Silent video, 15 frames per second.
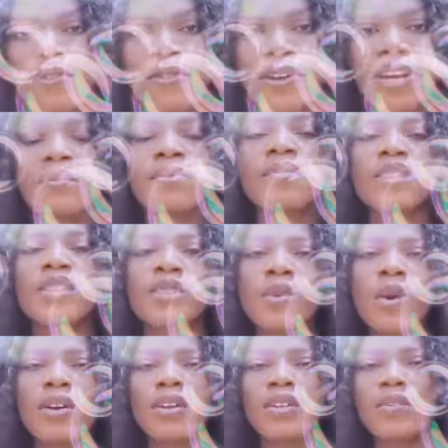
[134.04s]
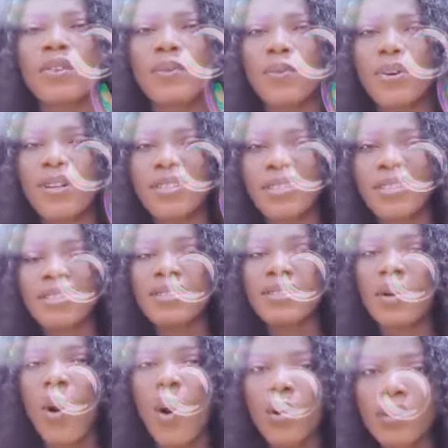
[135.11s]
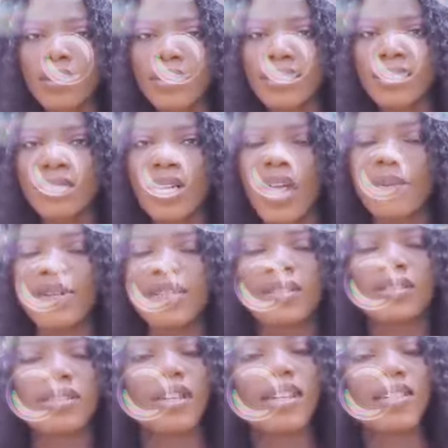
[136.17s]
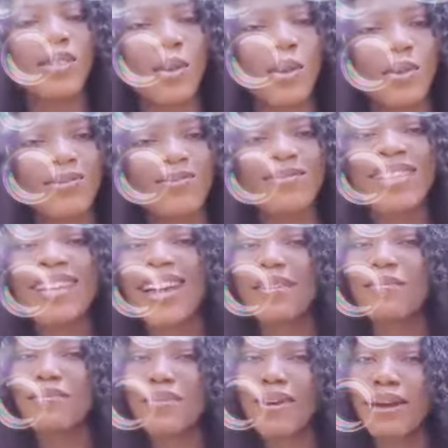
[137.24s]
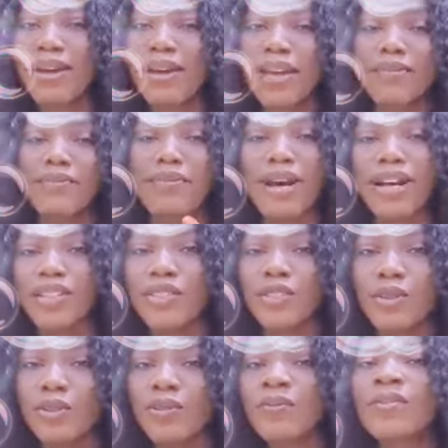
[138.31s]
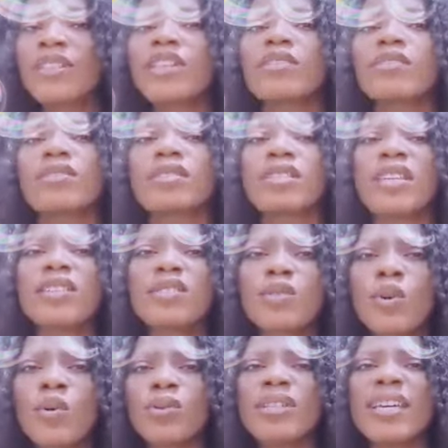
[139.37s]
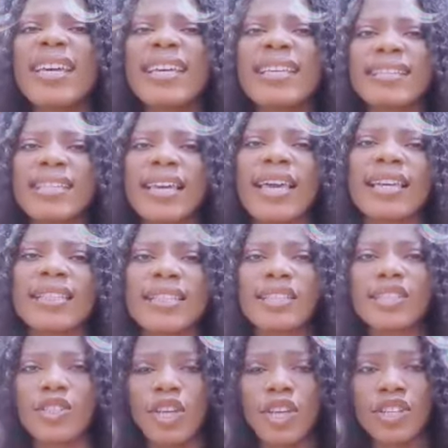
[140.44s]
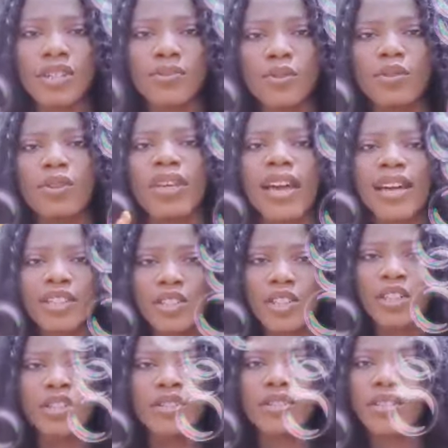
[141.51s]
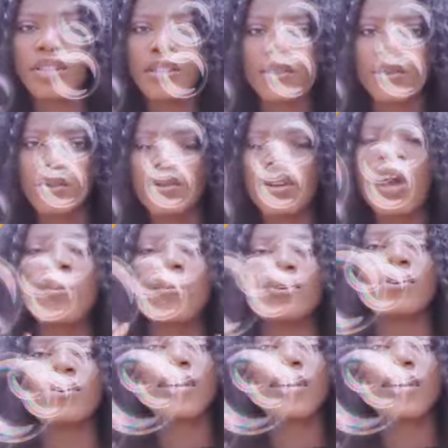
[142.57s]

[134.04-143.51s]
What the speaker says: fair, you're talking of the person's skin tone. And mind you, your skin tone is easily changeable. You can change your skin tone, but you